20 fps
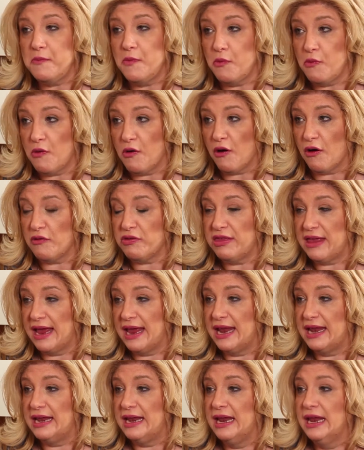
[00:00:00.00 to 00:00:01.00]
more
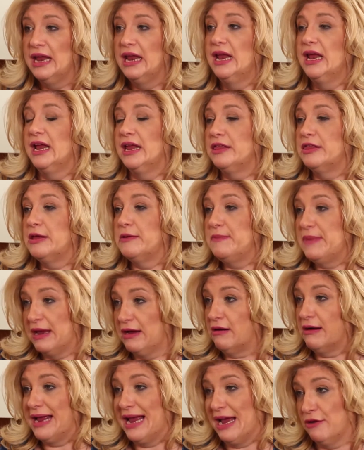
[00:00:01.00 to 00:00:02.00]
than the
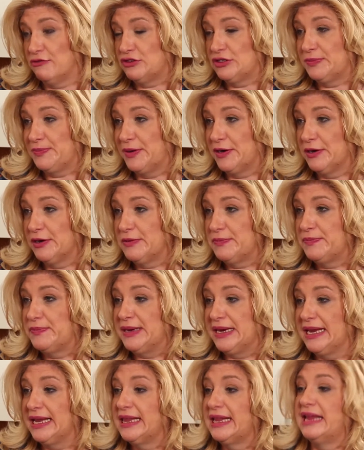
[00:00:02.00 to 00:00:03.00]
male counterpart,
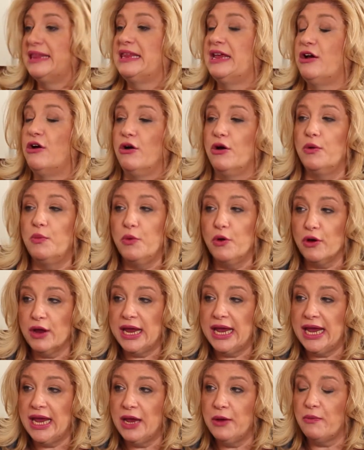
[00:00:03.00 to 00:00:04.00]
being that they are
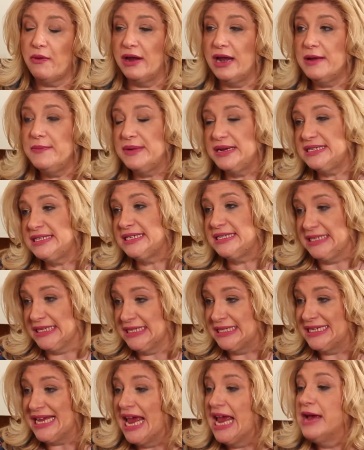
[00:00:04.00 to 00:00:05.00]
working, running
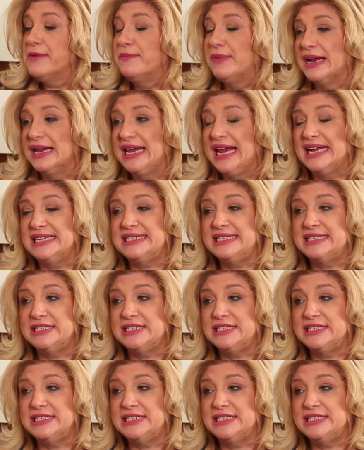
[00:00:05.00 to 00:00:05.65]
businesses, but yet